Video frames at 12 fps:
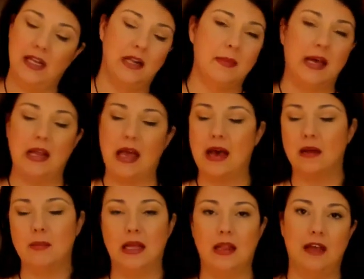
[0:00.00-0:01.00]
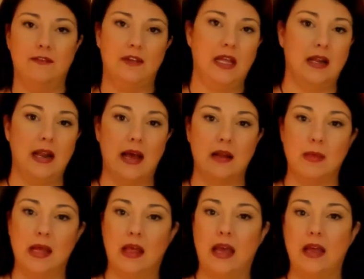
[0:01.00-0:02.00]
in and out of my life and in and out of my life?